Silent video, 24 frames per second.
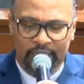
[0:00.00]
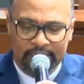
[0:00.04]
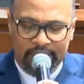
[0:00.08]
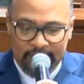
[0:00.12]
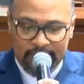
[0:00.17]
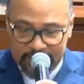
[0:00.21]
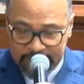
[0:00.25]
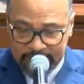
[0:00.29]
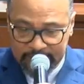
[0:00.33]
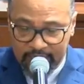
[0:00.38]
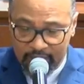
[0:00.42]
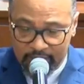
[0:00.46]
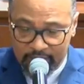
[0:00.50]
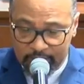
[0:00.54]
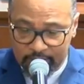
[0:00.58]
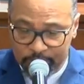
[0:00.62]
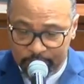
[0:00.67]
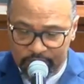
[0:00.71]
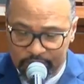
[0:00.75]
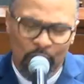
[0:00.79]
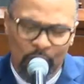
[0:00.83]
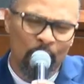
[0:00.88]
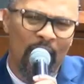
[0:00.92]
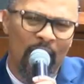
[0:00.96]
Jesus
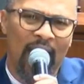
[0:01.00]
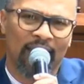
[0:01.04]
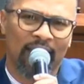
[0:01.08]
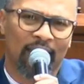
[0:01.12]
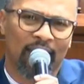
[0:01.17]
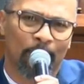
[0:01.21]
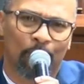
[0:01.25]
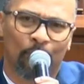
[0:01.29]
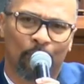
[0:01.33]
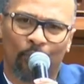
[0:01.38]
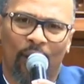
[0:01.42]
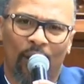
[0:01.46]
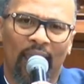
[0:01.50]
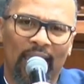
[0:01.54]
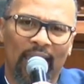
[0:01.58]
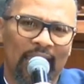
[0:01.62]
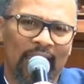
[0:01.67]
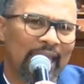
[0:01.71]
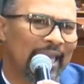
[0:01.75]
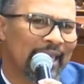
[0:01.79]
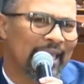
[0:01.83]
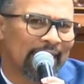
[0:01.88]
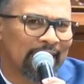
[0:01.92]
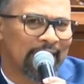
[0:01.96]
tells them, You have to
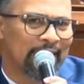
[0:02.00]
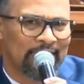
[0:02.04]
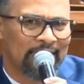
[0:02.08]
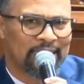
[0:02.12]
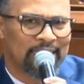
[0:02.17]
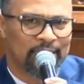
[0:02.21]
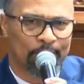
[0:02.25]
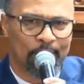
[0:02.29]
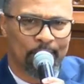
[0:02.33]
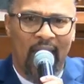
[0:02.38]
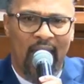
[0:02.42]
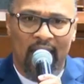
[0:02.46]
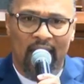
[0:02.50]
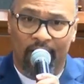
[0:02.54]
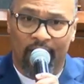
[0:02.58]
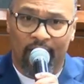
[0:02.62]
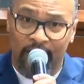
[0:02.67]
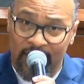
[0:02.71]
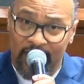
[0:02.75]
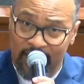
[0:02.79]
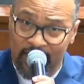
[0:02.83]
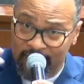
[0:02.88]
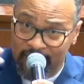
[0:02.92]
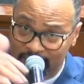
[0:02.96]
pray in this
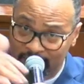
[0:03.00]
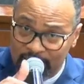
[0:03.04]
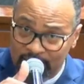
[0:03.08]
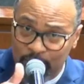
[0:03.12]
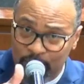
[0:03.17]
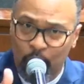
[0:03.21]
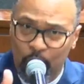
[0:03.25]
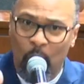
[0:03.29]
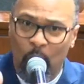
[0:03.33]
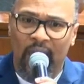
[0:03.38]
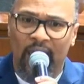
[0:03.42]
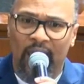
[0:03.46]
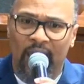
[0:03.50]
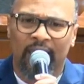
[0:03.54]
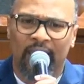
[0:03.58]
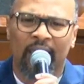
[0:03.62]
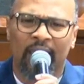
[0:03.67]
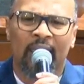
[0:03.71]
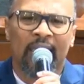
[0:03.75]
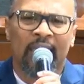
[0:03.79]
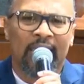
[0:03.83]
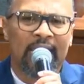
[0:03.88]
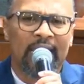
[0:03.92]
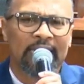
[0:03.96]
manner, in this
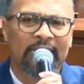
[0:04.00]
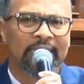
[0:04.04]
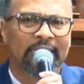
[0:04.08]
way.